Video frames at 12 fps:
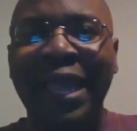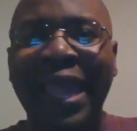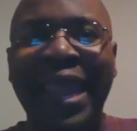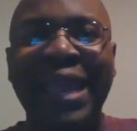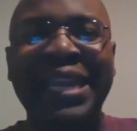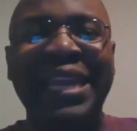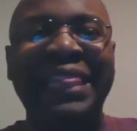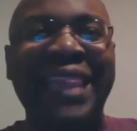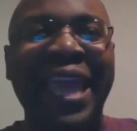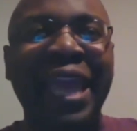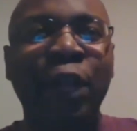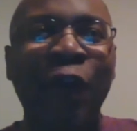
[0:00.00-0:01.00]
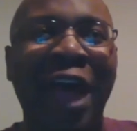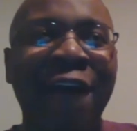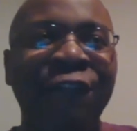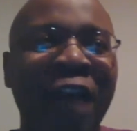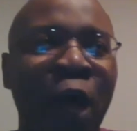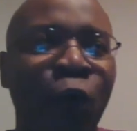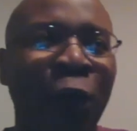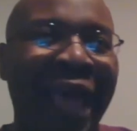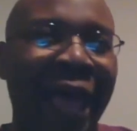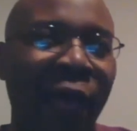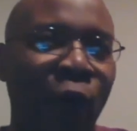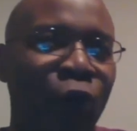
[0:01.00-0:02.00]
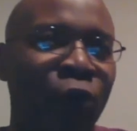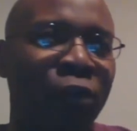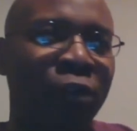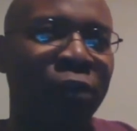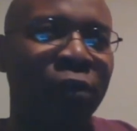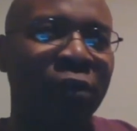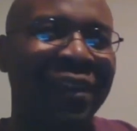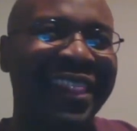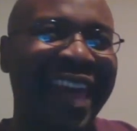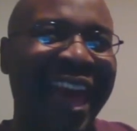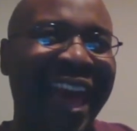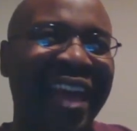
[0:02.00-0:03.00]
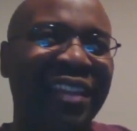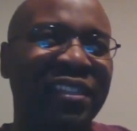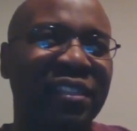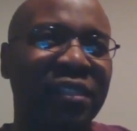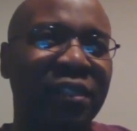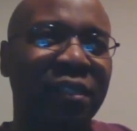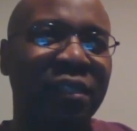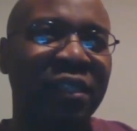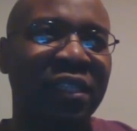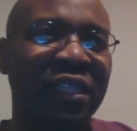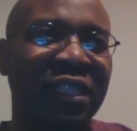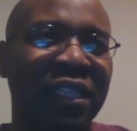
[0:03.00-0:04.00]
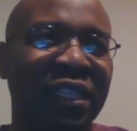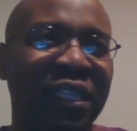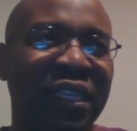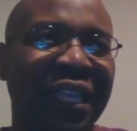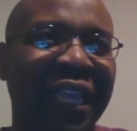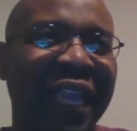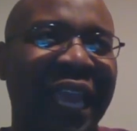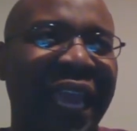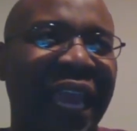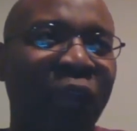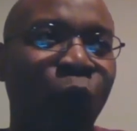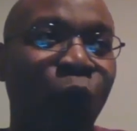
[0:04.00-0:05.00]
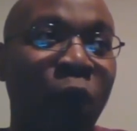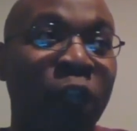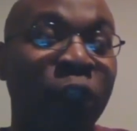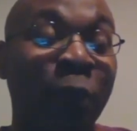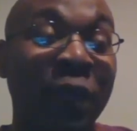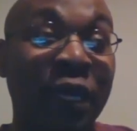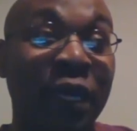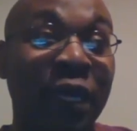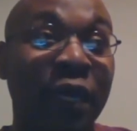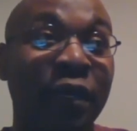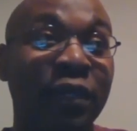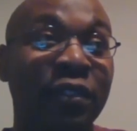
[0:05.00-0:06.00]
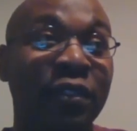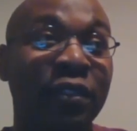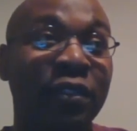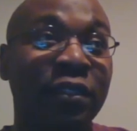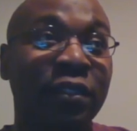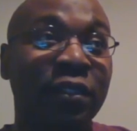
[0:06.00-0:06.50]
And later I found out that it was because